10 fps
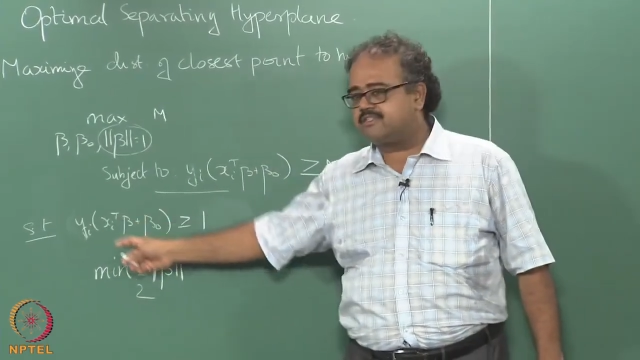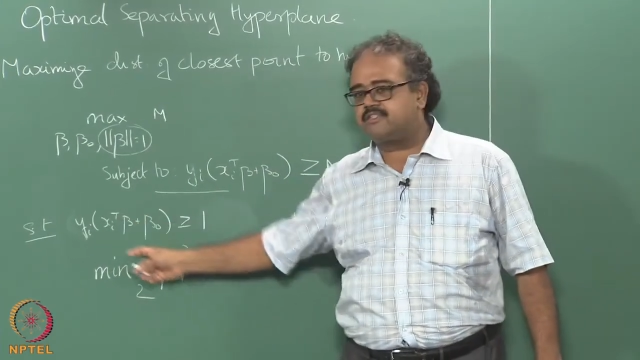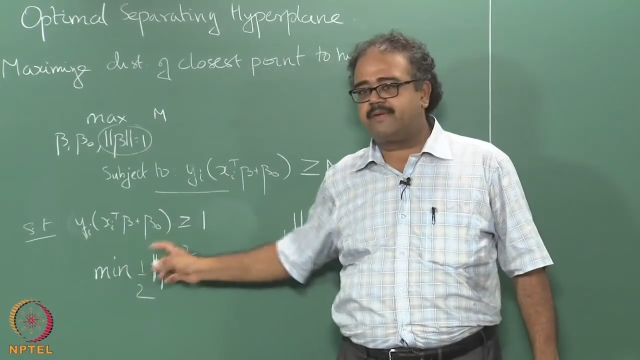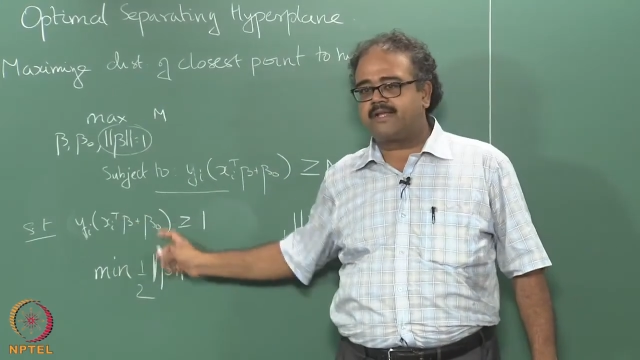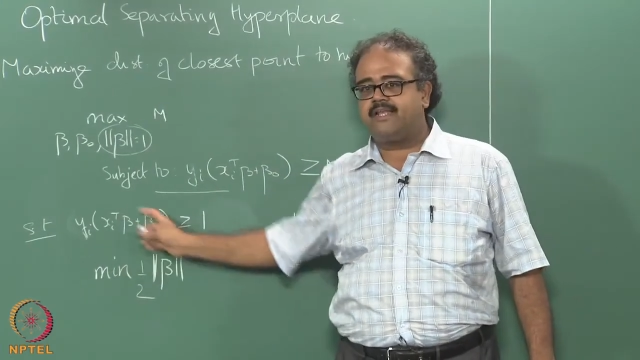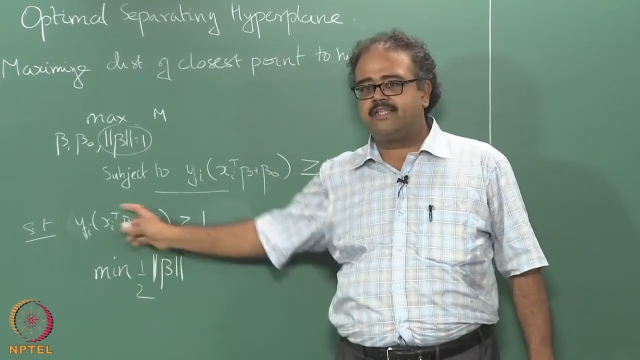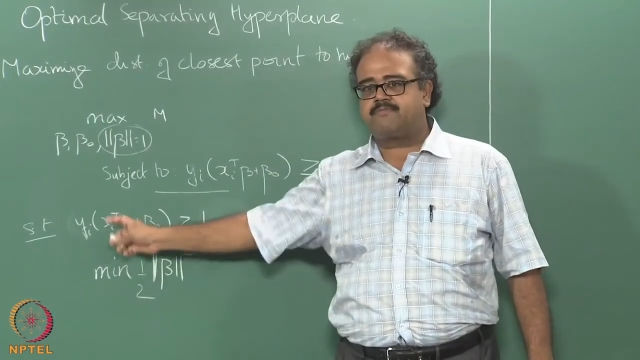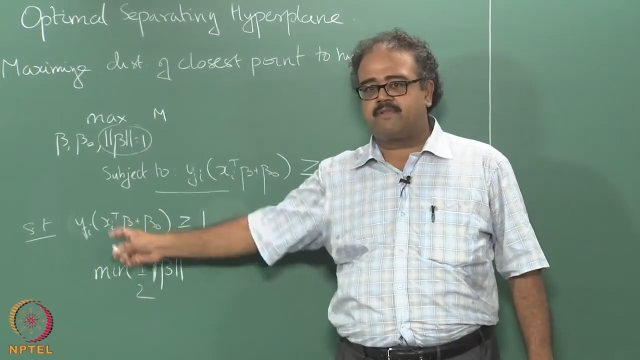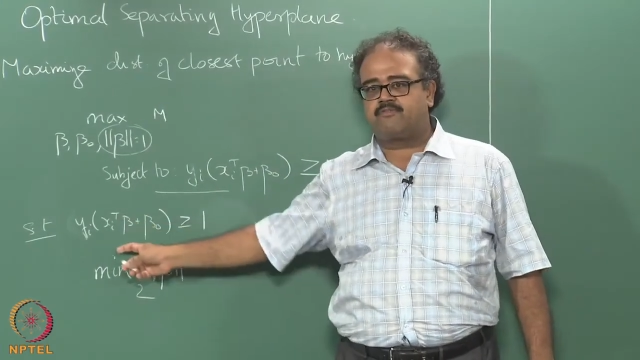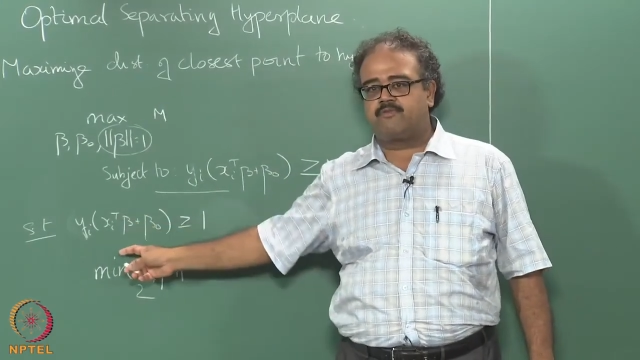has to be at least
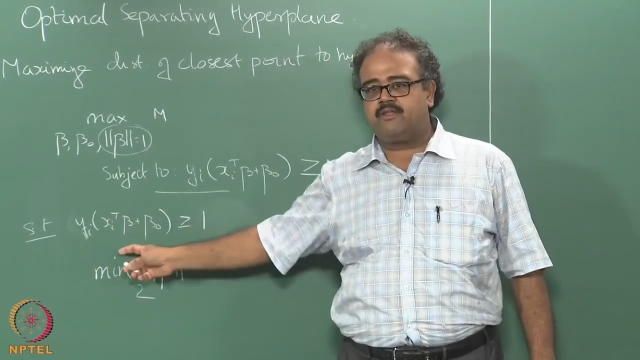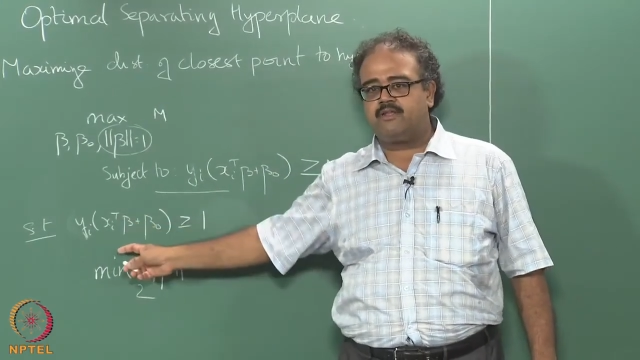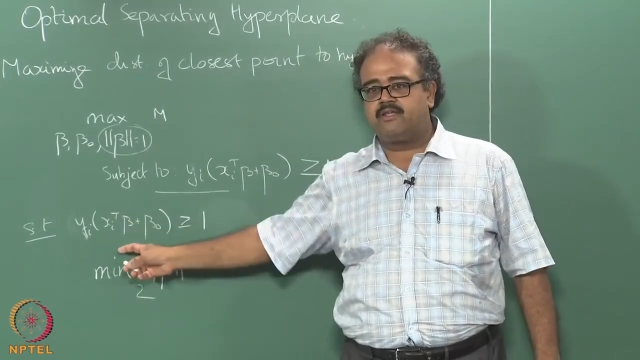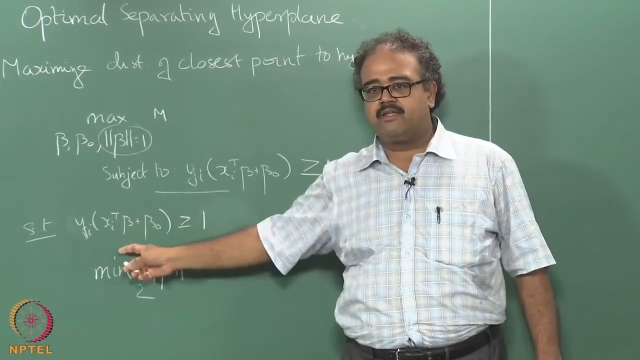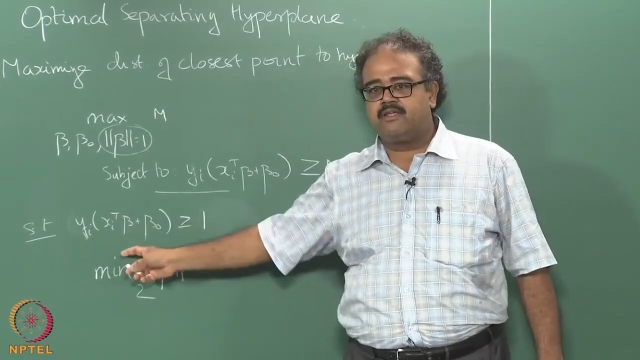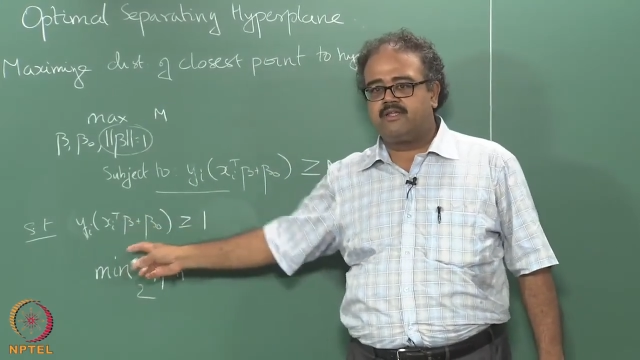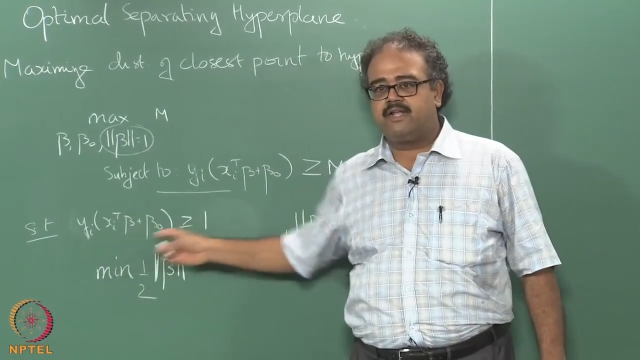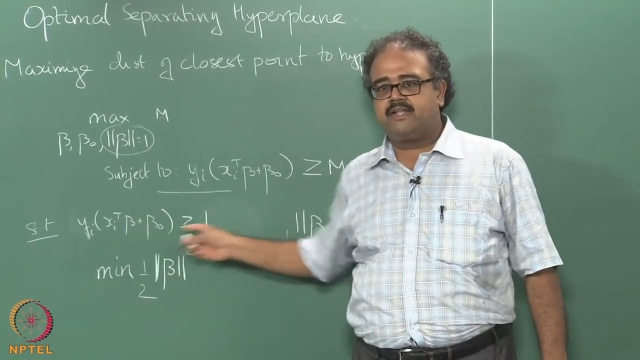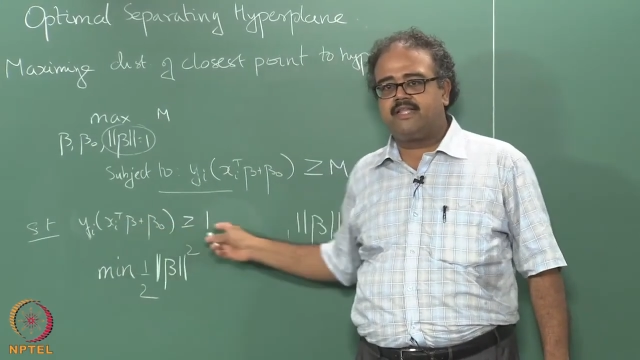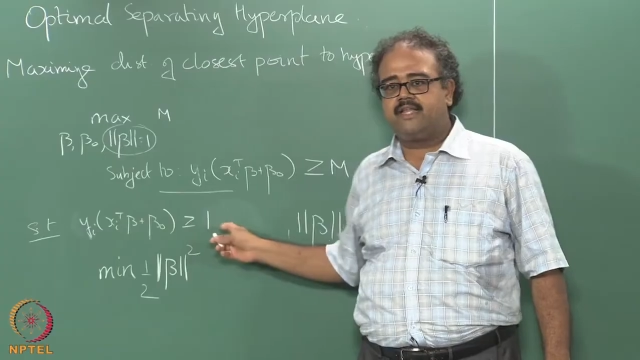plus 1,
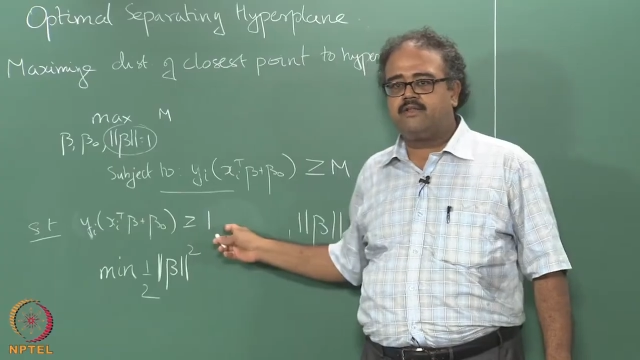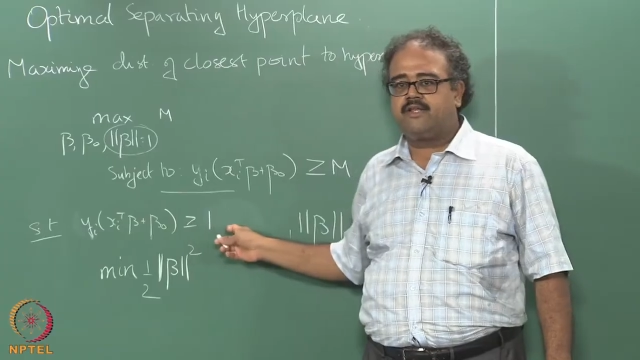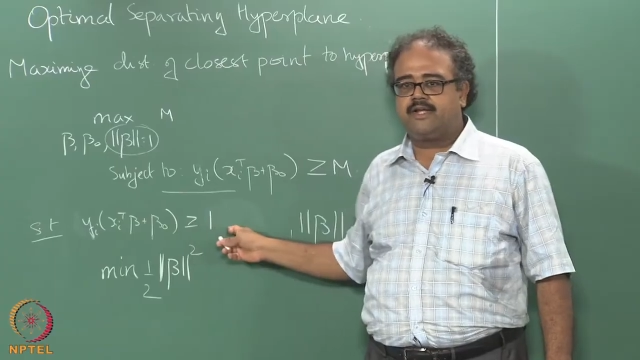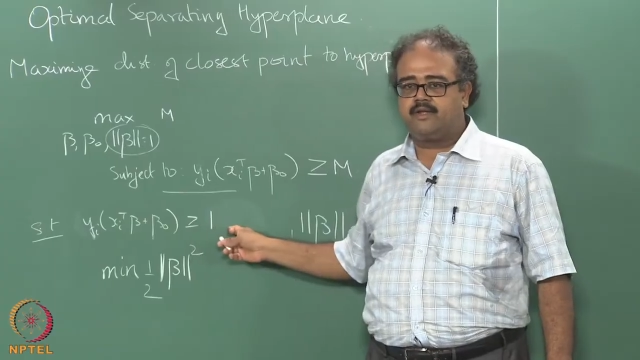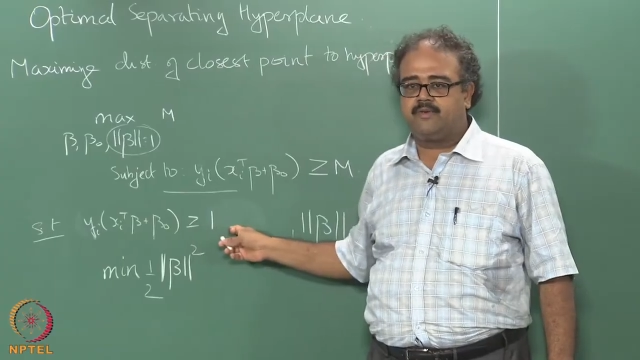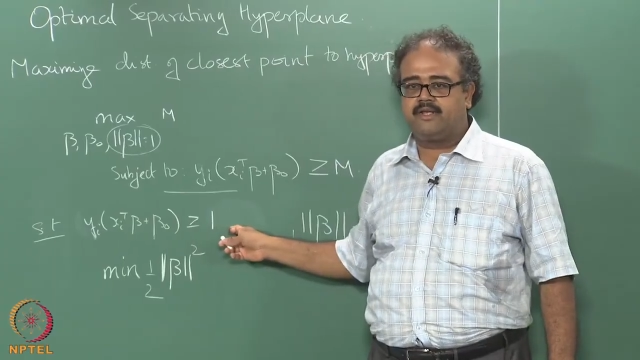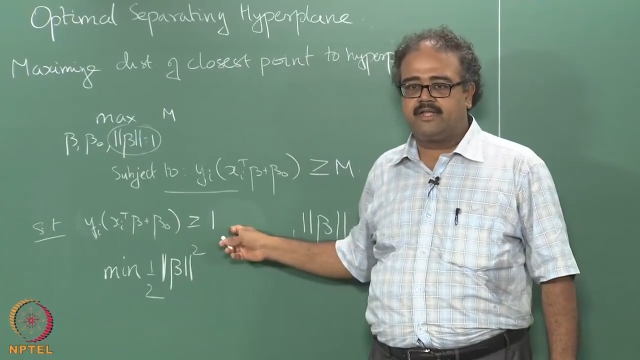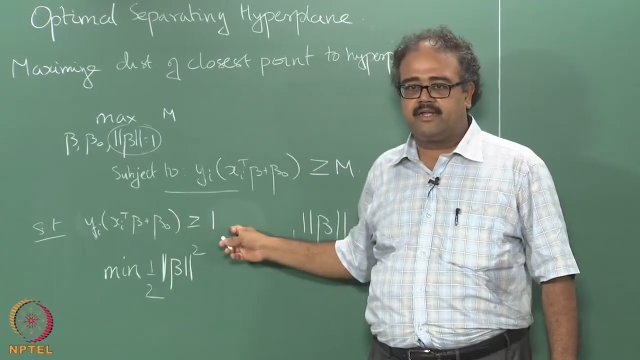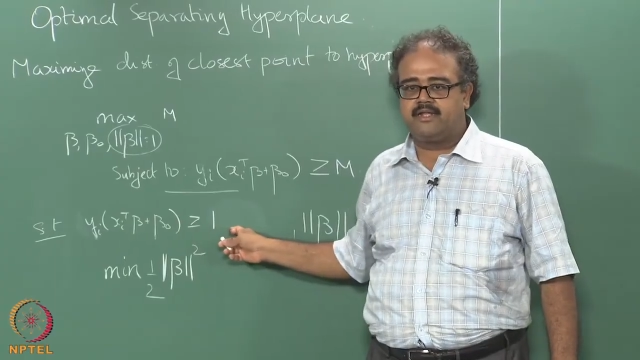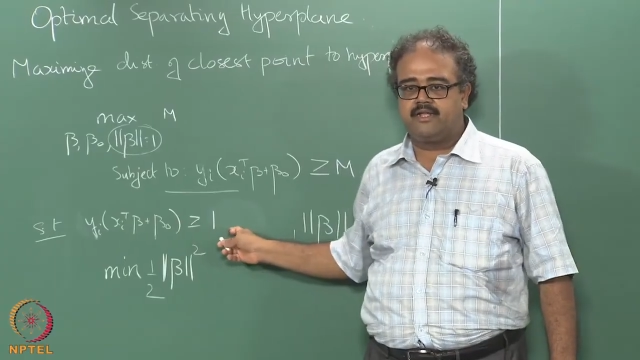right. Then you will get a 1
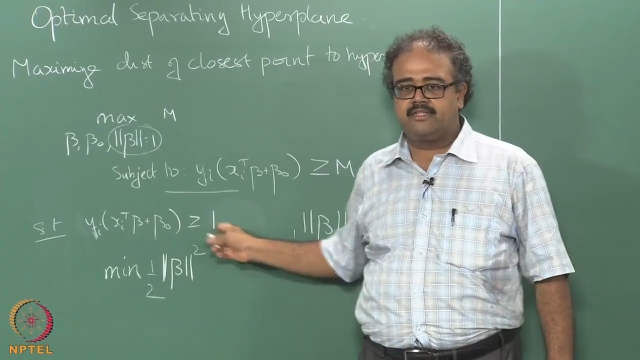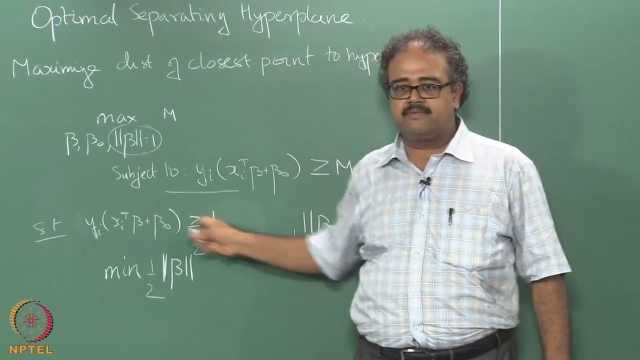here. And